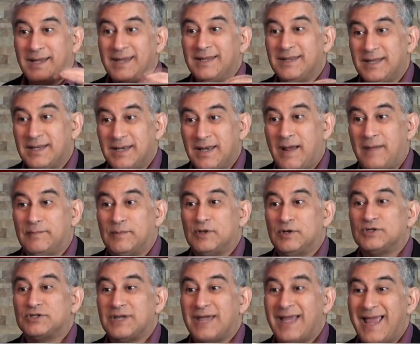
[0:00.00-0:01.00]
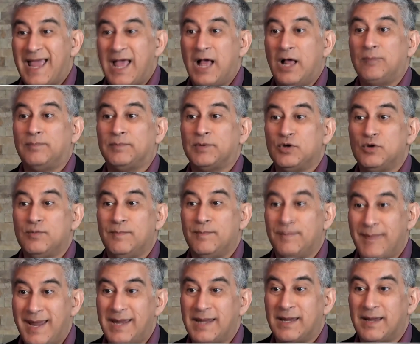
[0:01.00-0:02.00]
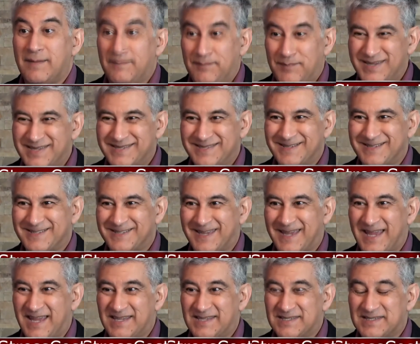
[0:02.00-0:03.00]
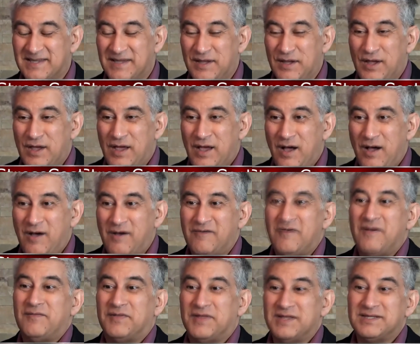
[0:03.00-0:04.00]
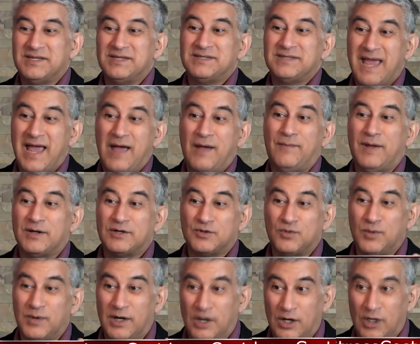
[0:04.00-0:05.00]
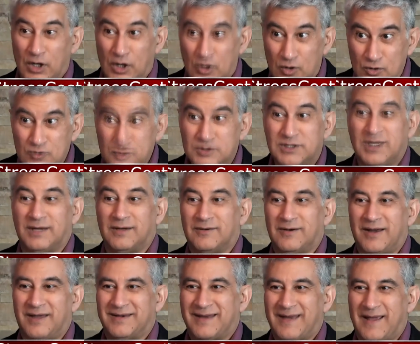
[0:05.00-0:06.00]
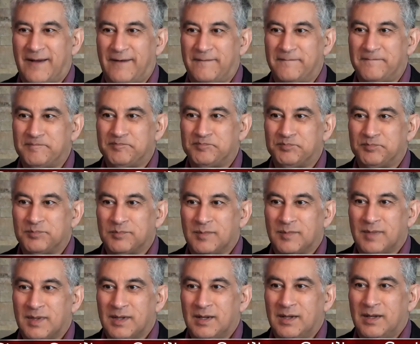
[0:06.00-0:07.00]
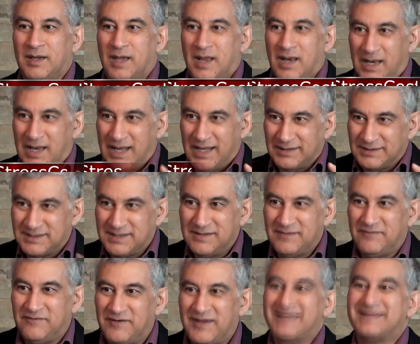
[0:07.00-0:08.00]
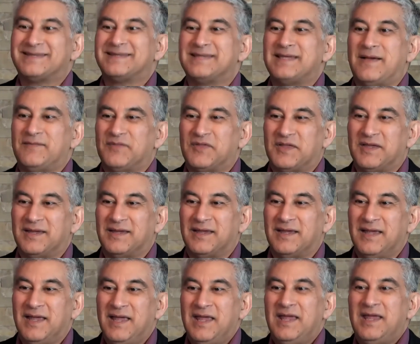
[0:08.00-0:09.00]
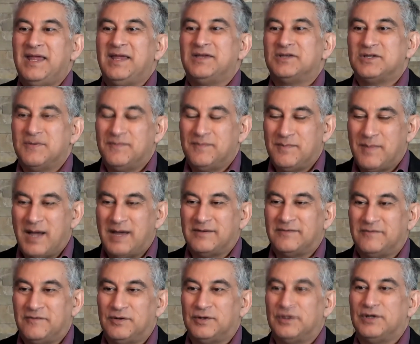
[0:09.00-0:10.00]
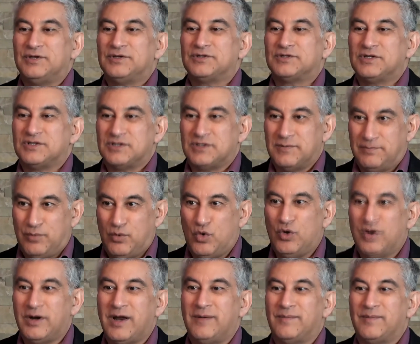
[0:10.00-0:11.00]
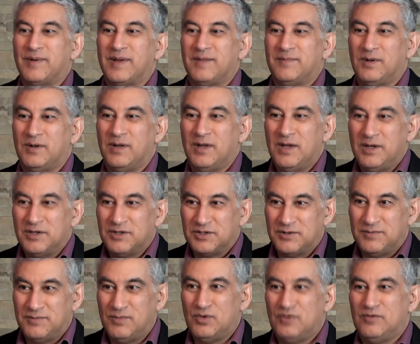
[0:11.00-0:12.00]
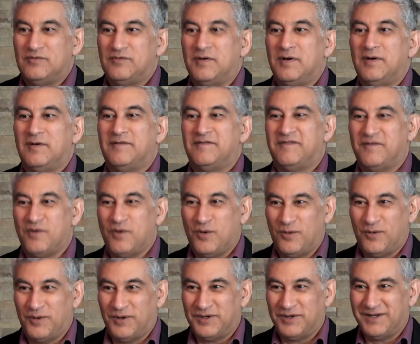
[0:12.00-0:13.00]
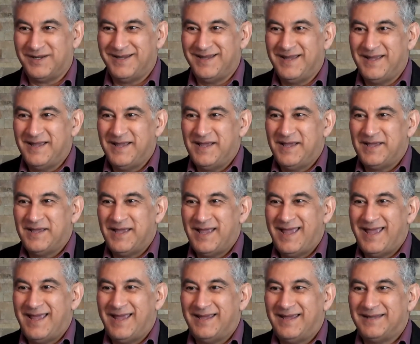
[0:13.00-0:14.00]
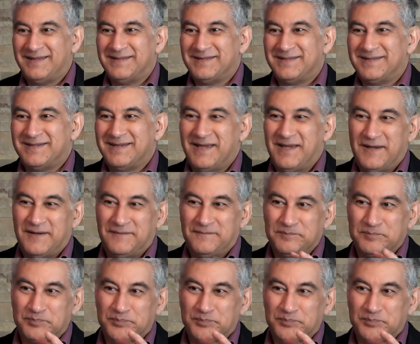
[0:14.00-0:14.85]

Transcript: in the numbers to help you make a business case of this is how much we're losing right now. Let's invest something into mindfulness to support our people to move forward. And uh,